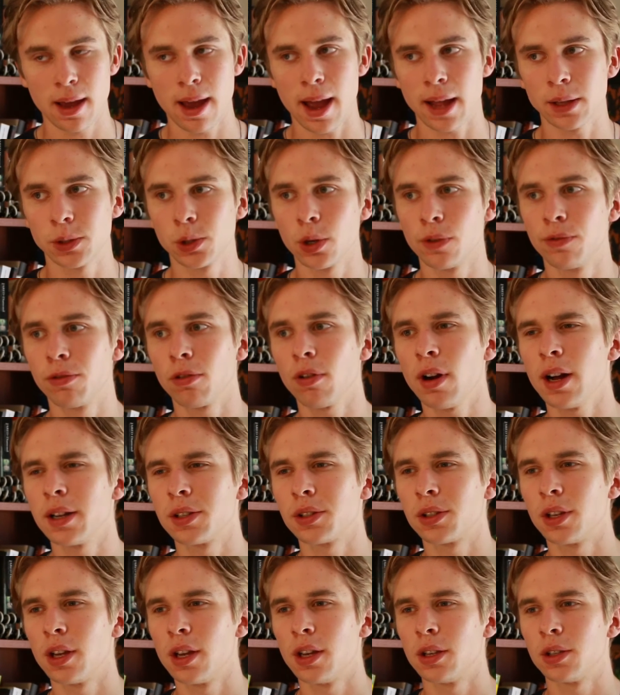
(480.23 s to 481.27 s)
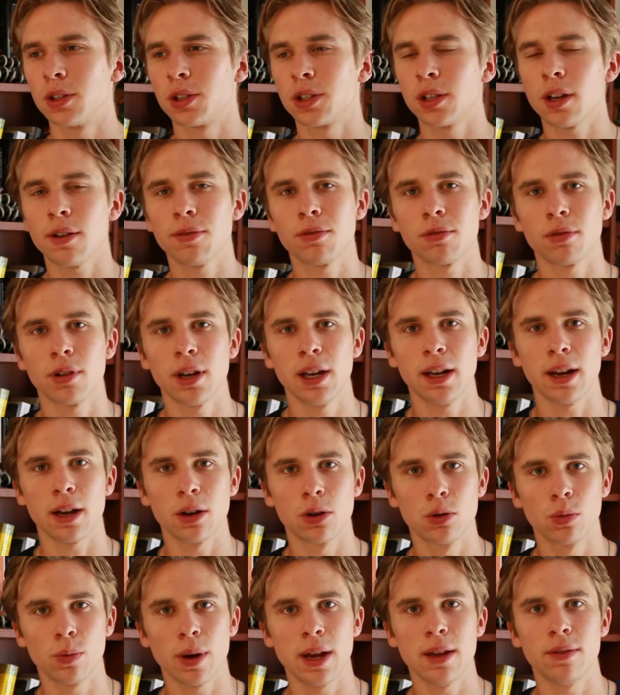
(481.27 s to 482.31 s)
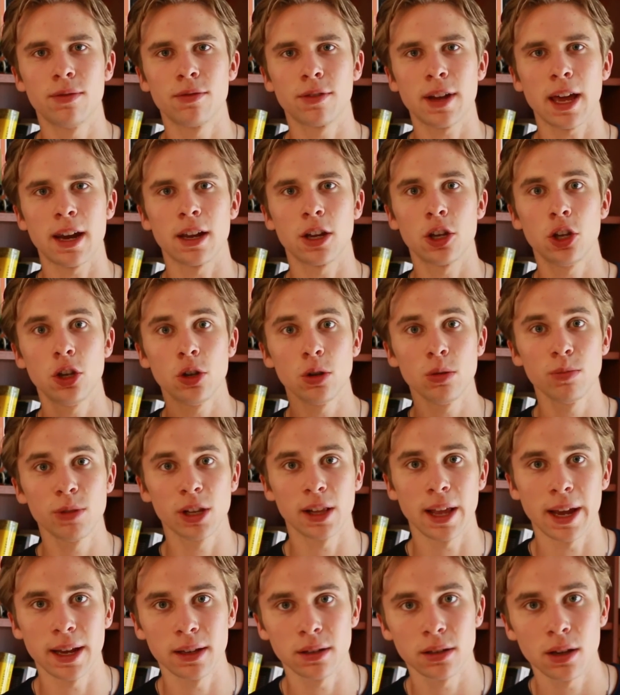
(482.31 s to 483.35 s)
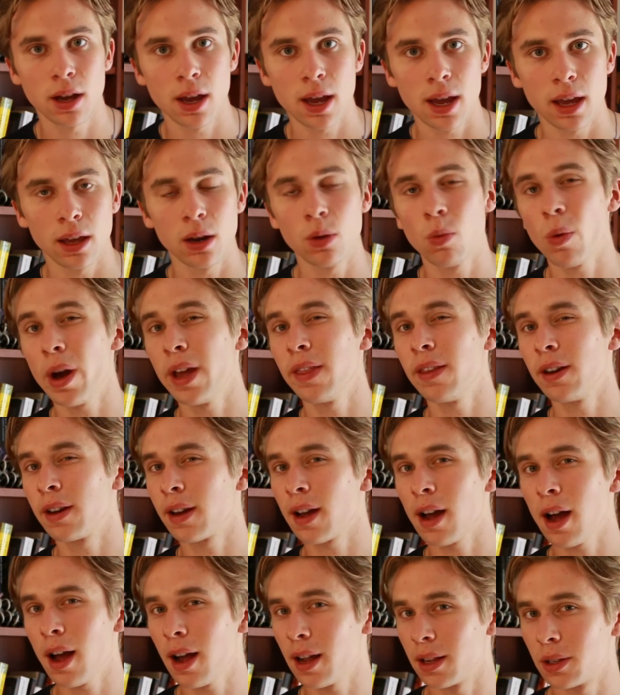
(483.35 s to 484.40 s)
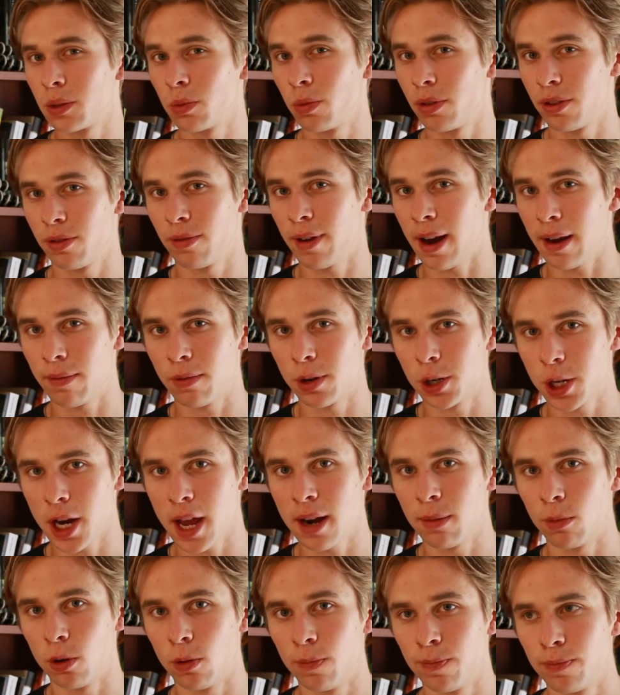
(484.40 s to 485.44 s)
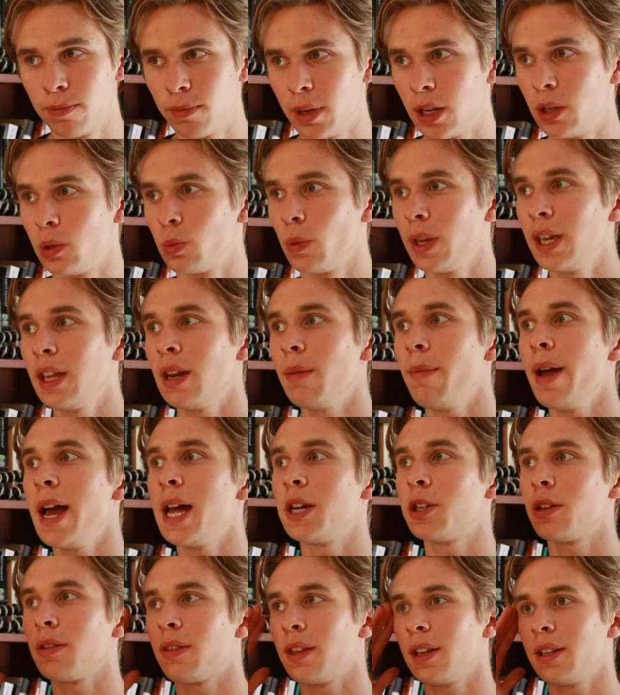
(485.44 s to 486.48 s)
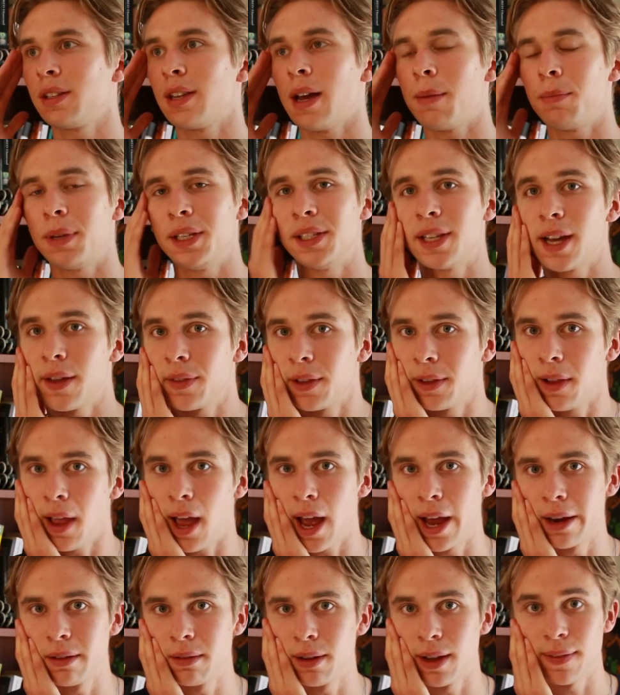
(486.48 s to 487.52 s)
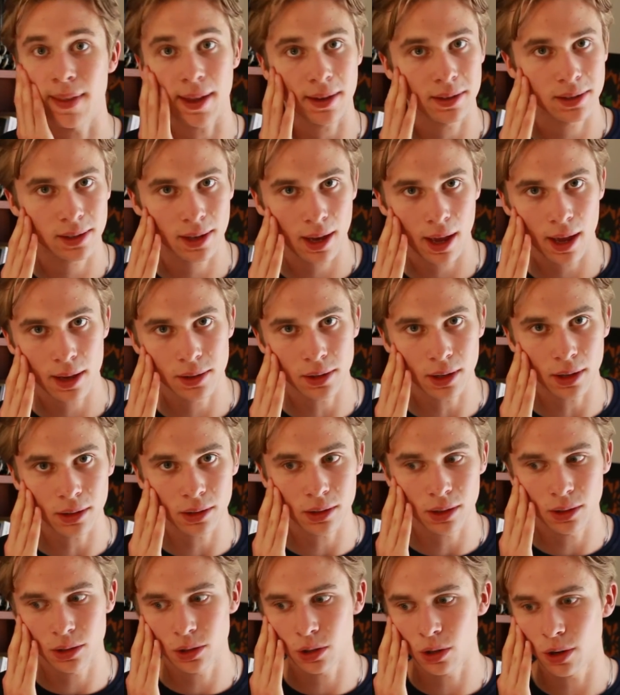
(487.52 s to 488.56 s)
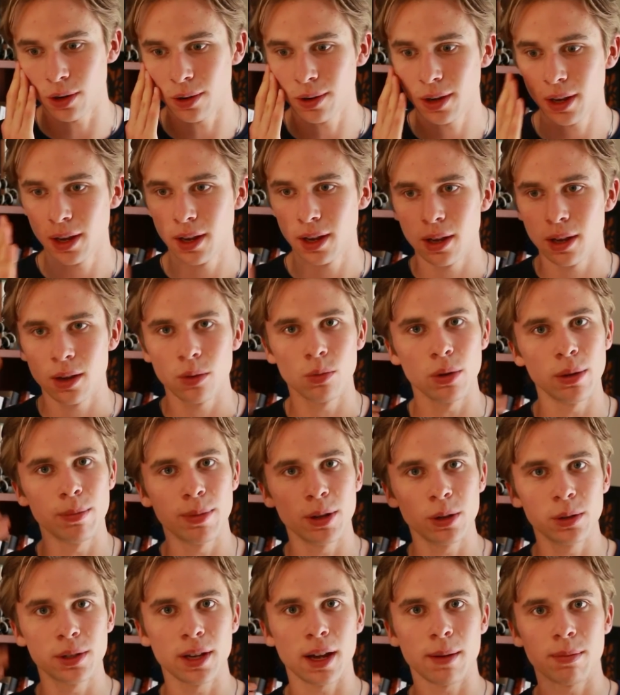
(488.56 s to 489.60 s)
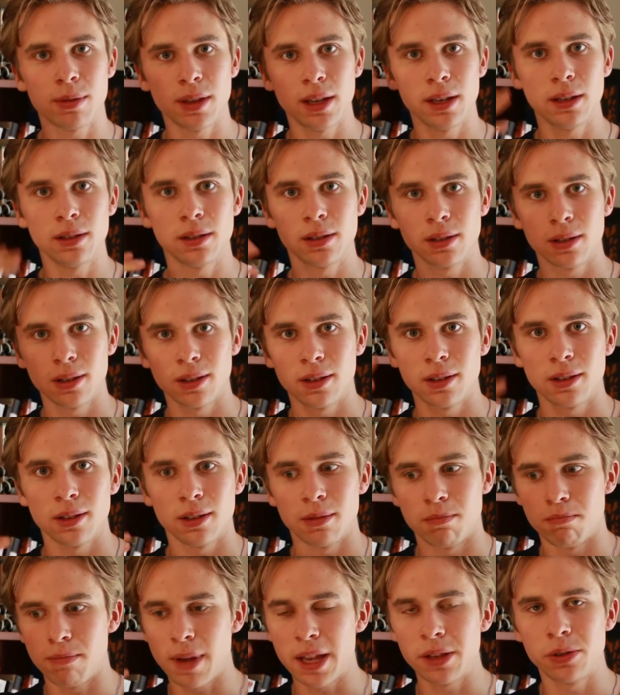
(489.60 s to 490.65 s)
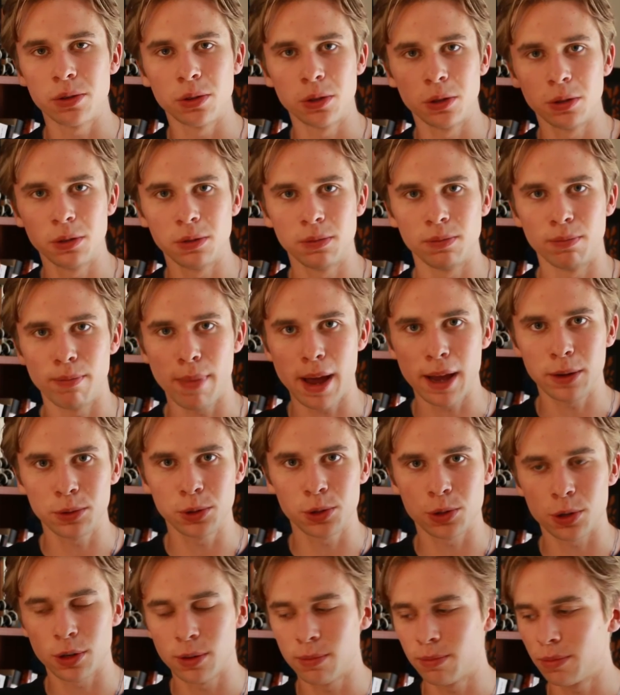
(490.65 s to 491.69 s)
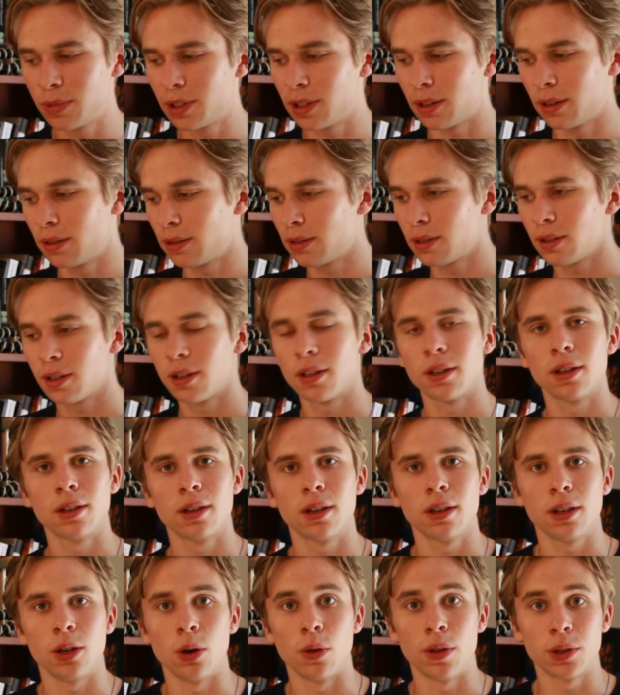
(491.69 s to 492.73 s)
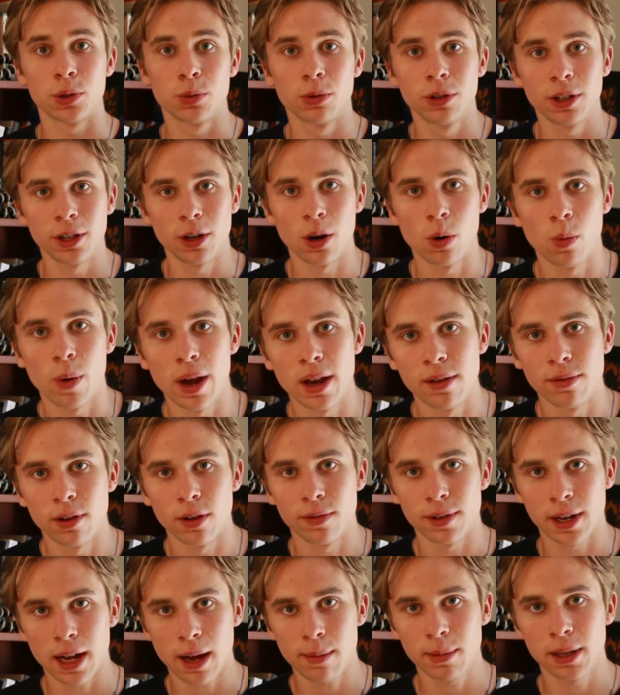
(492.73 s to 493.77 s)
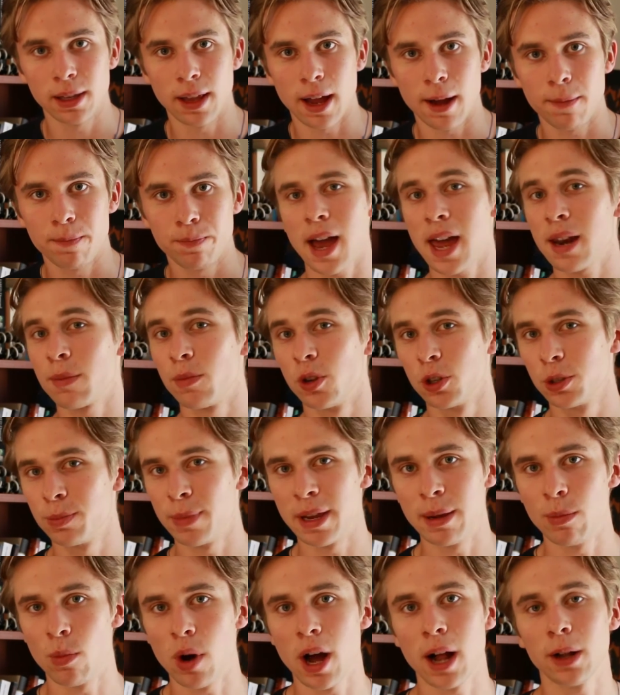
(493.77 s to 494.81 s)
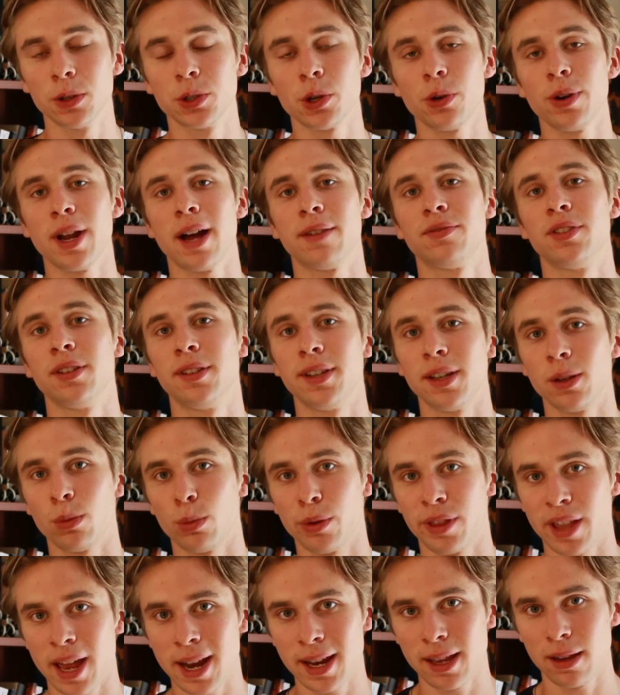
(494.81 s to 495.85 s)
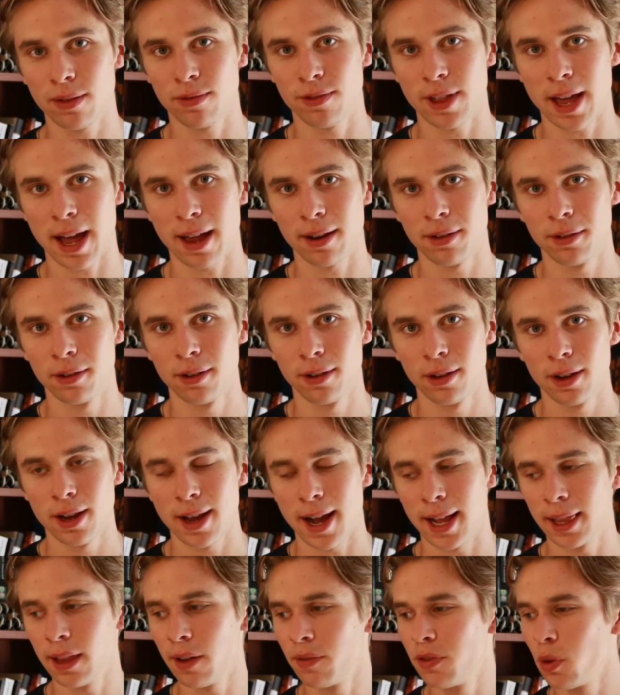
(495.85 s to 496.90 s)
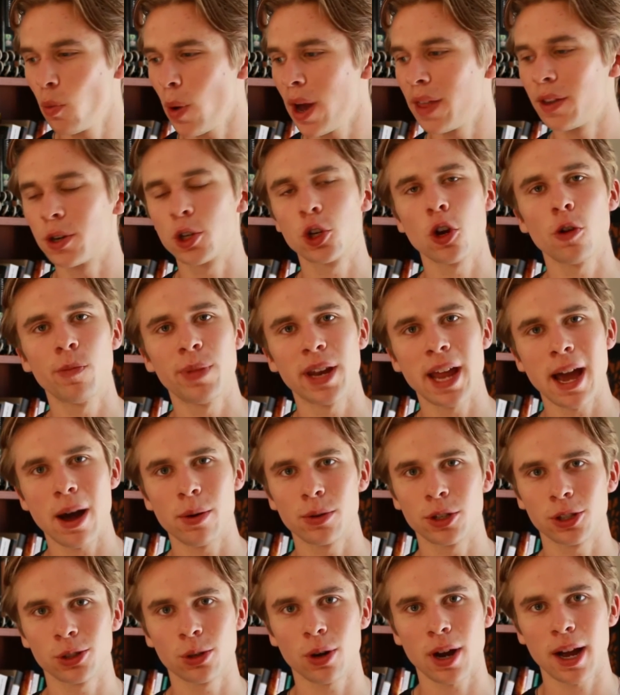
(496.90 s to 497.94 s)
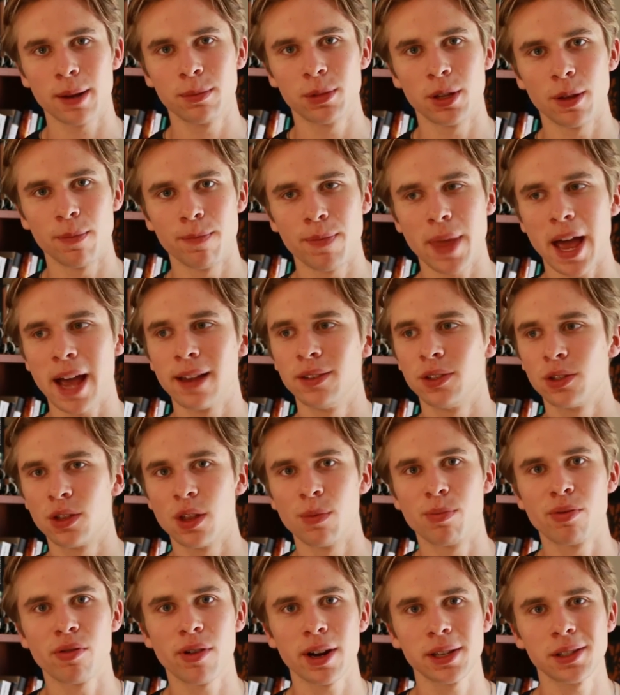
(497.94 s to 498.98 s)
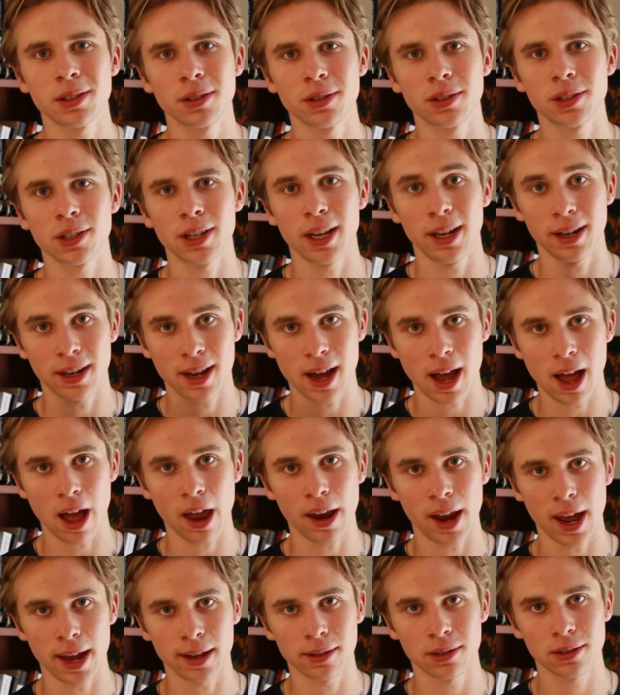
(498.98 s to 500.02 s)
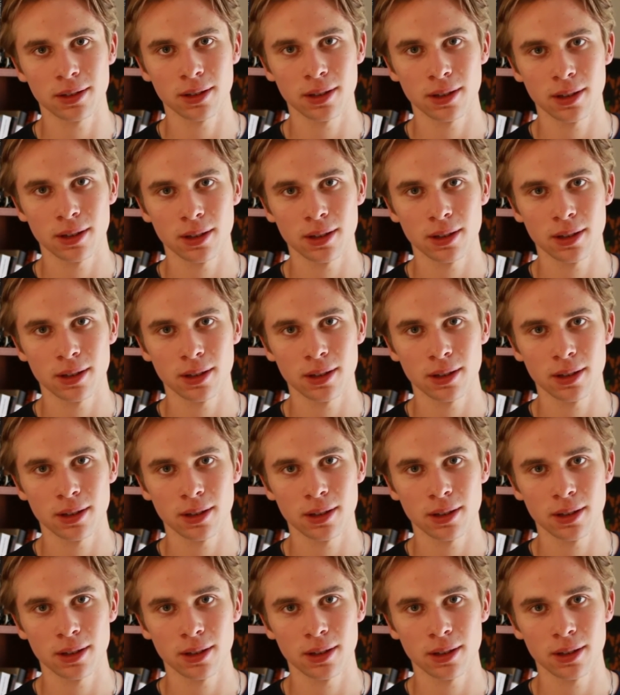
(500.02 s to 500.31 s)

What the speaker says: And so for us, suffering and grief can accumulate in a way that it can't with your average animal, because we can imagine things happening down the line, and that scares us. And so we build up these mental maelstroms, and there's really no way of overcoming that. Animals, meanwhile, don't have to deal with any of that. I love the way that Schopenhauer describes them as the present incarnate.